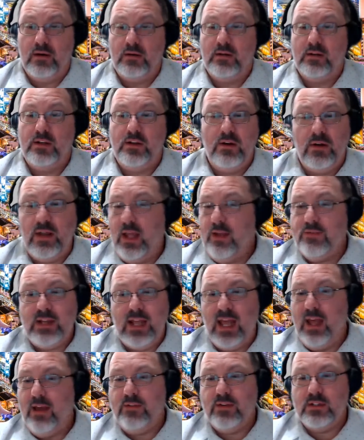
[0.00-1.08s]
You don't have to
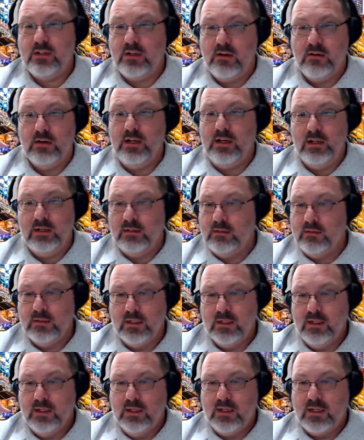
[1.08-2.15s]
have a degree in
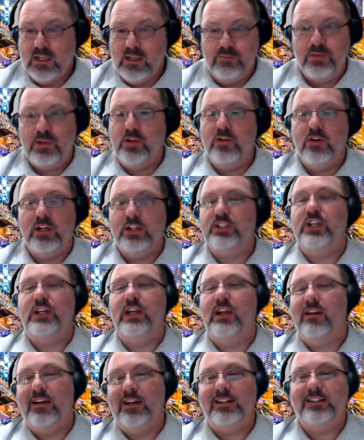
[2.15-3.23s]
computer
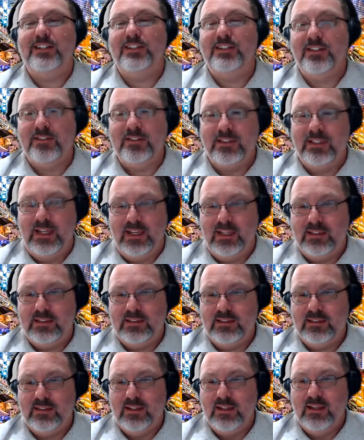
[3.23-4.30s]
engineering to do
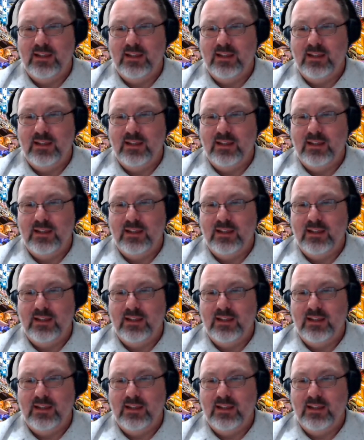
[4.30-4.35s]
this.